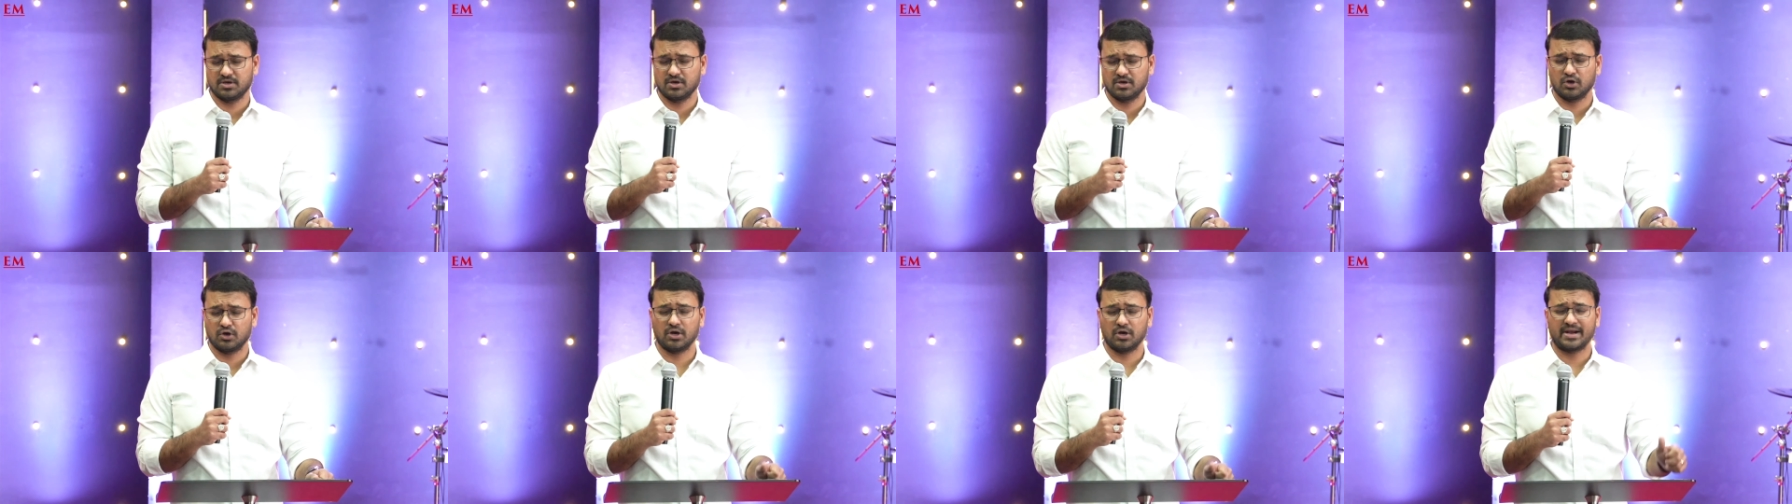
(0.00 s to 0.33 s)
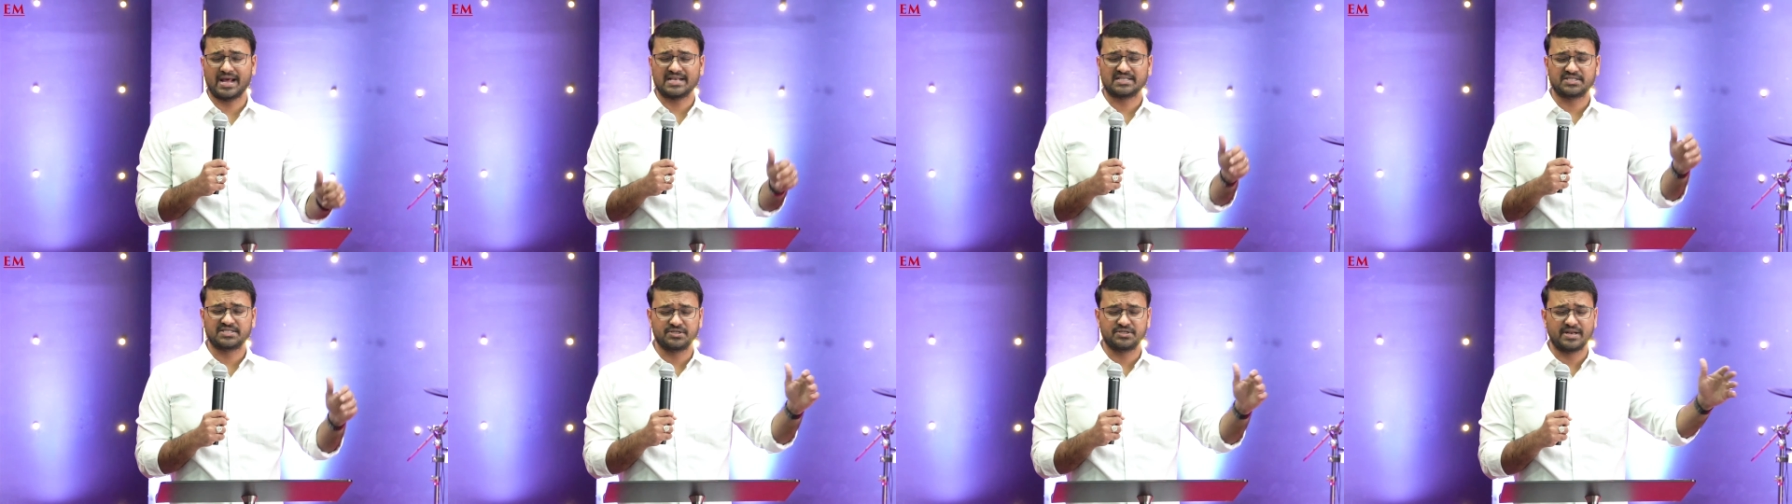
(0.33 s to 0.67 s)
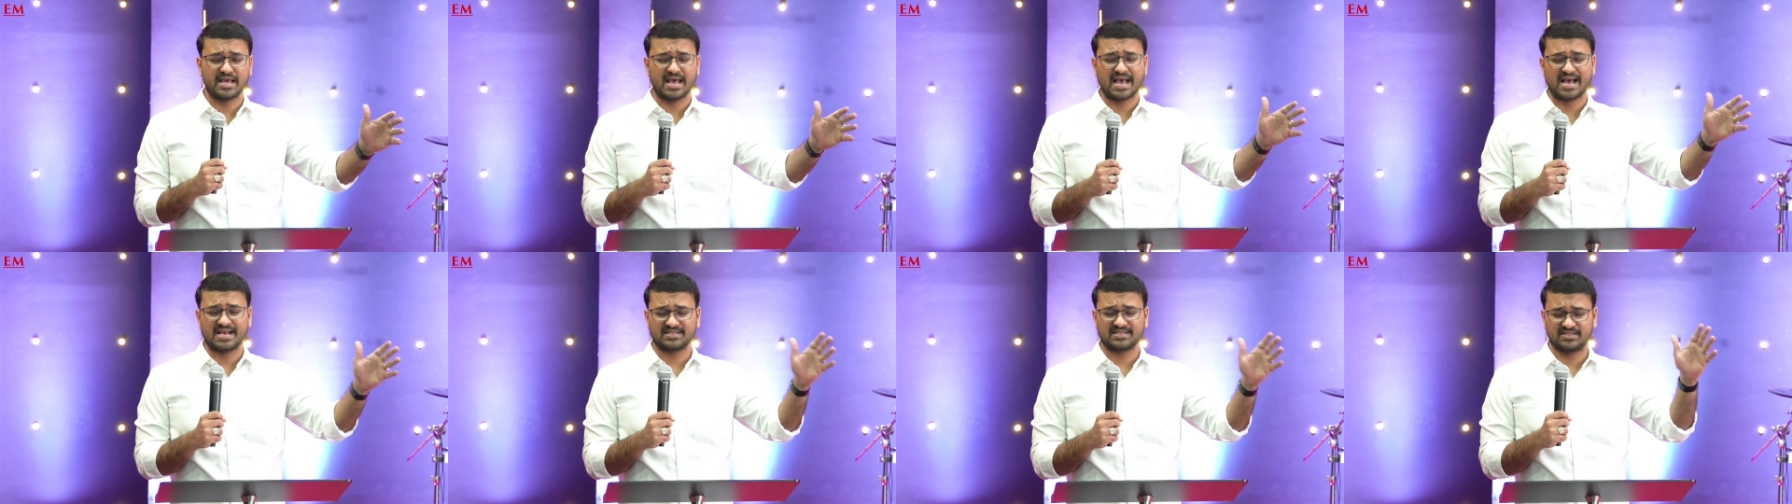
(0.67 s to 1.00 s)
Lord, as today,
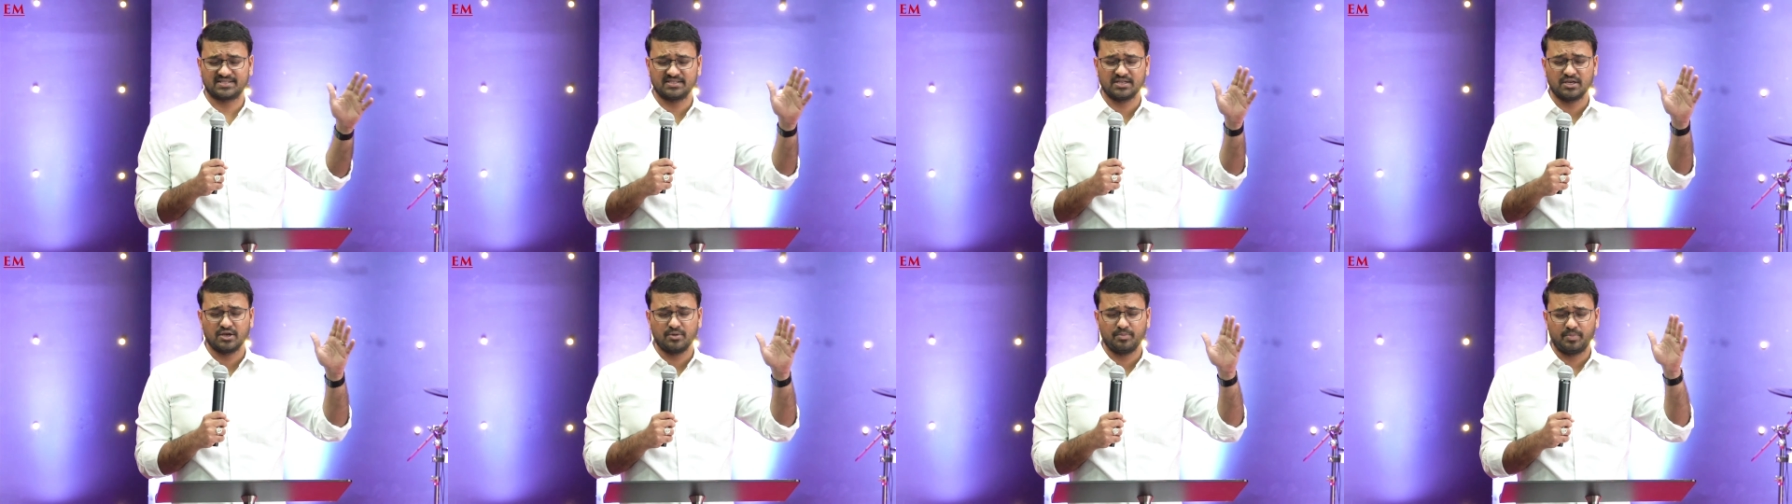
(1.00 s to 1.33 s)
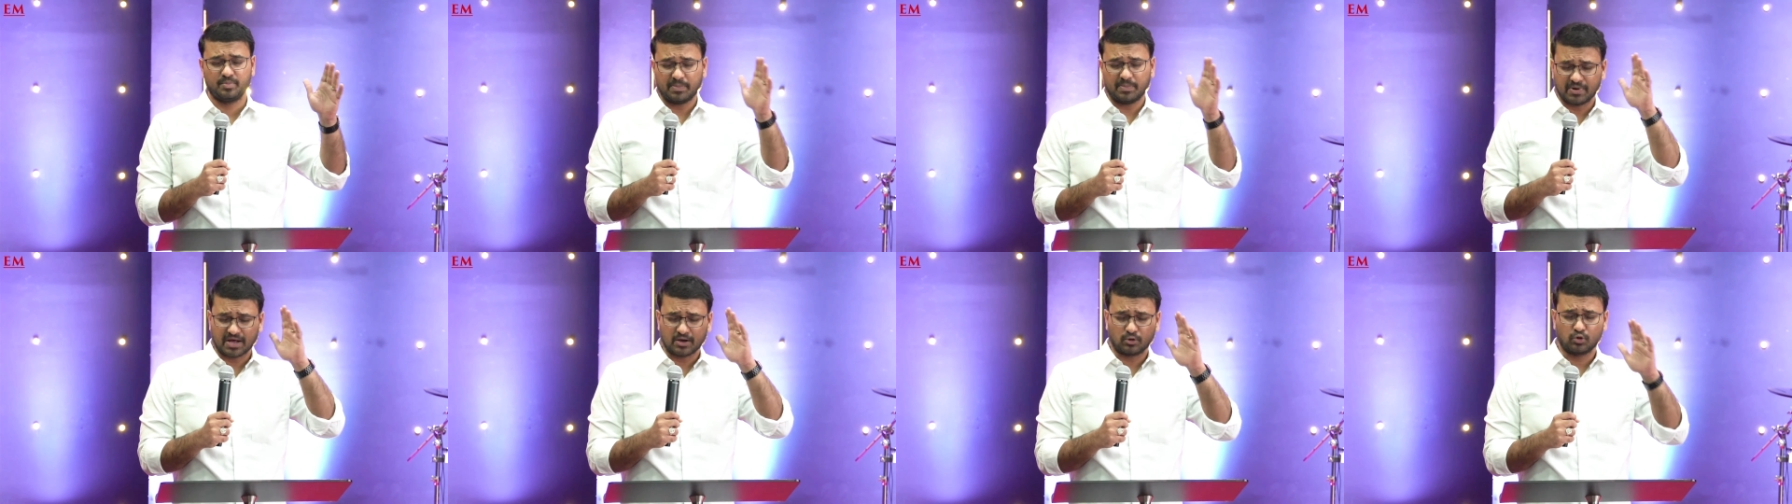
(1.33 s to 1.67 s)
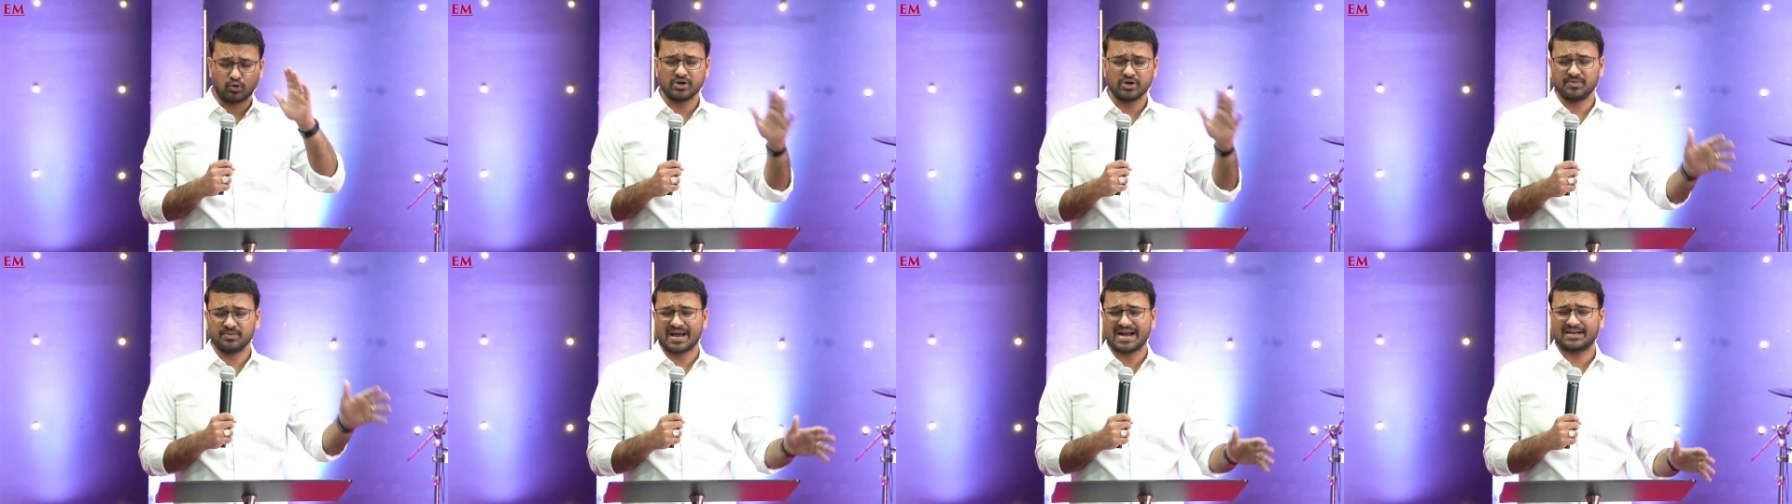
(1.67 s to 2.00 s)
as people are
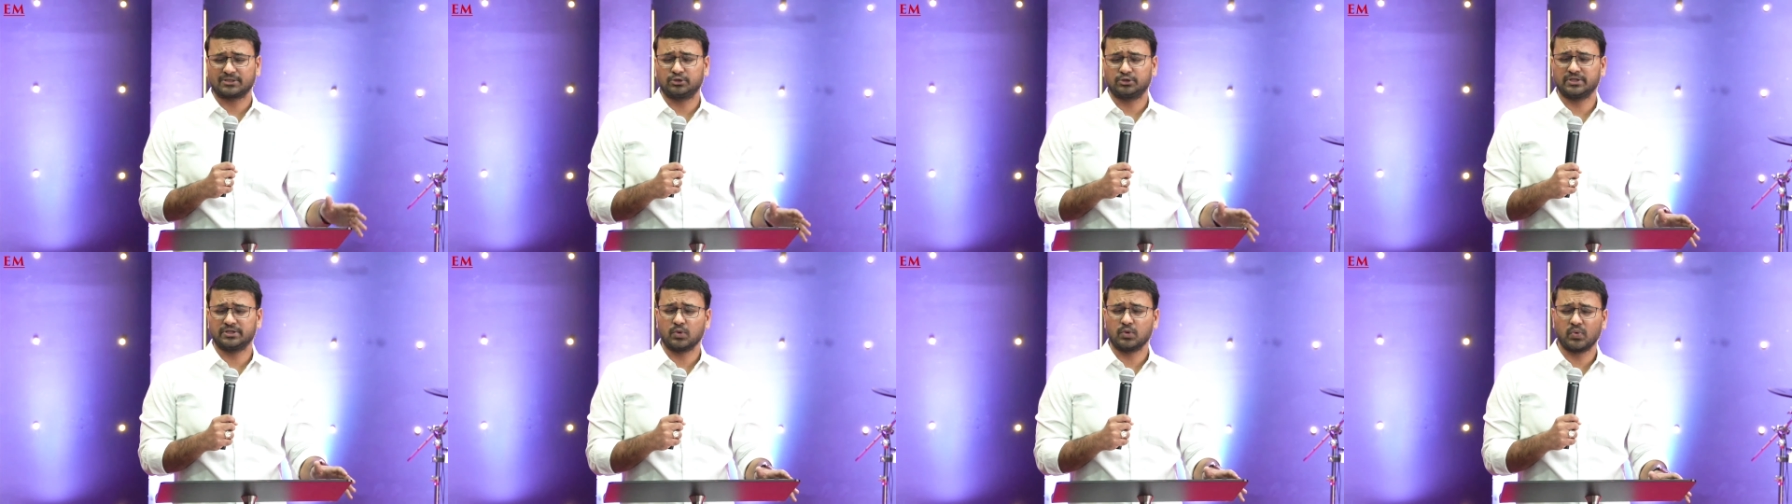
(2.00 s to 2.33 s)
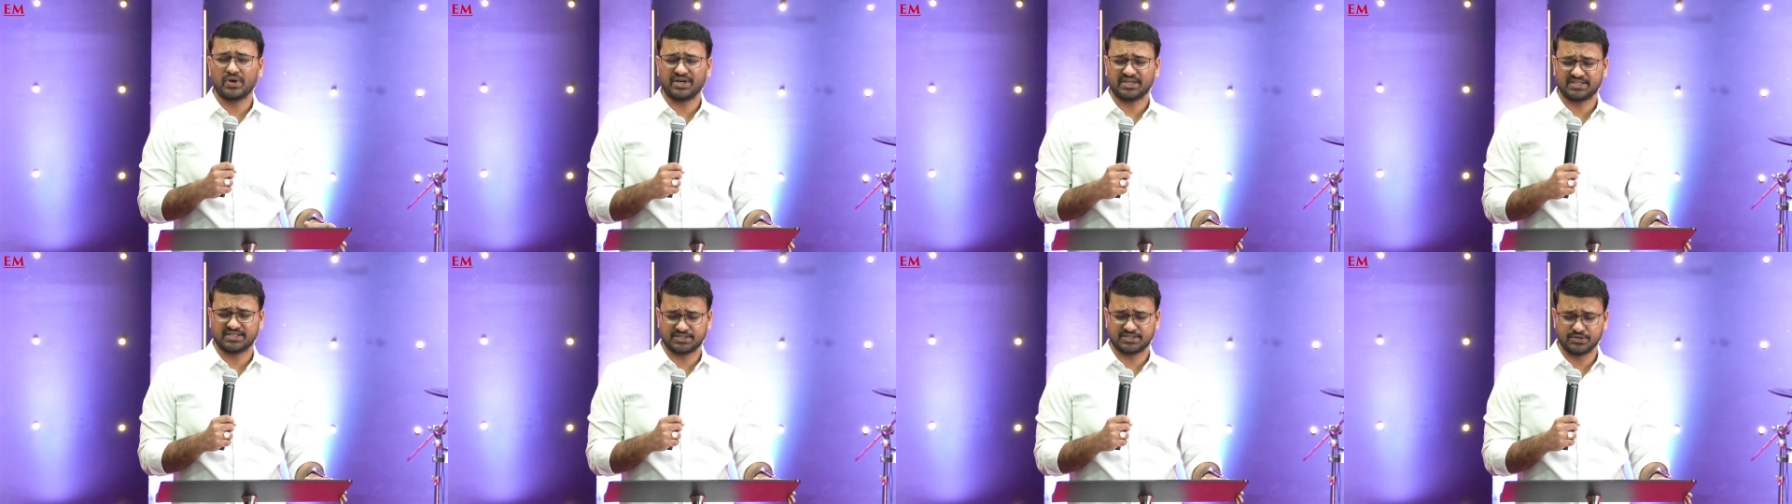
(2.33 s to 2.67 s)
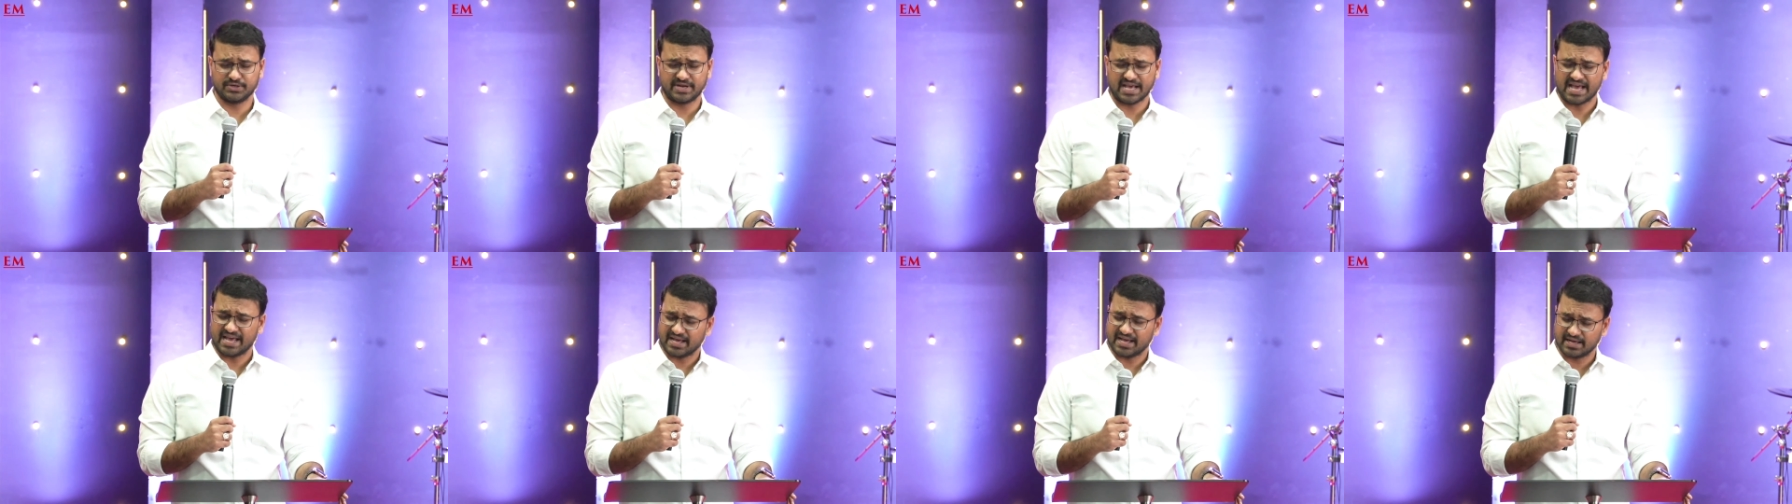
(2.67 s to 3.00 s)
going back to their works
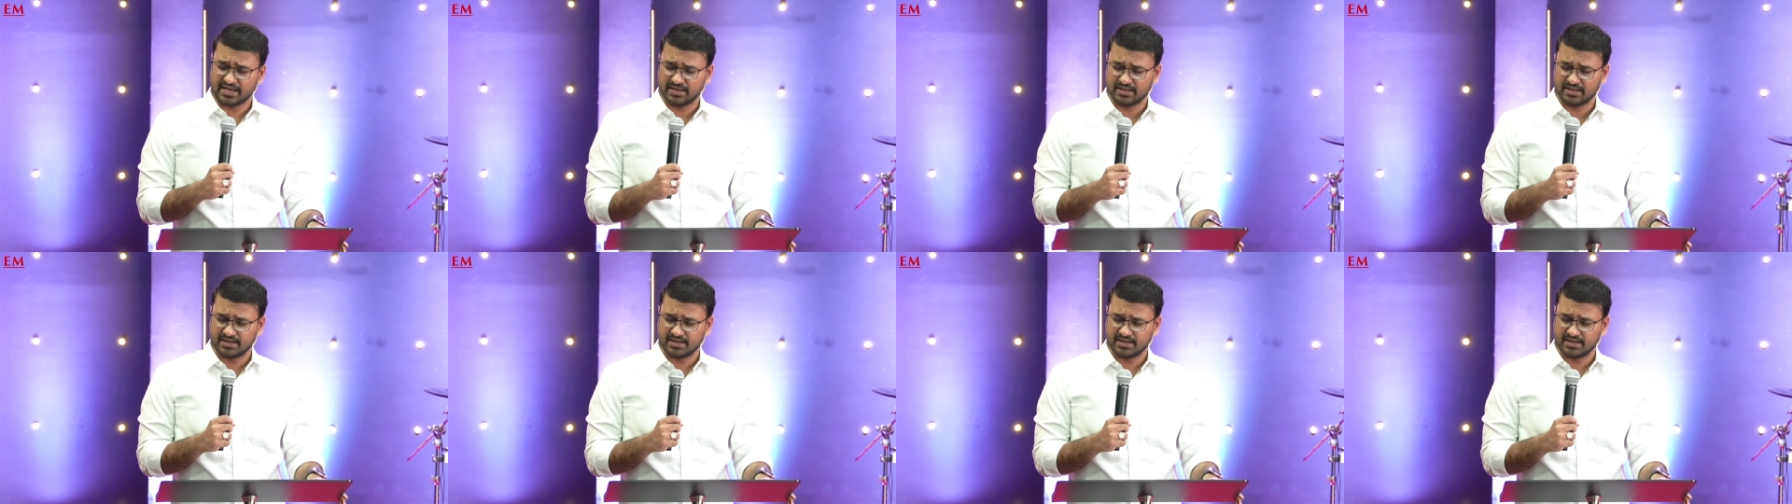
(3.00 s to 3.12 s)
today,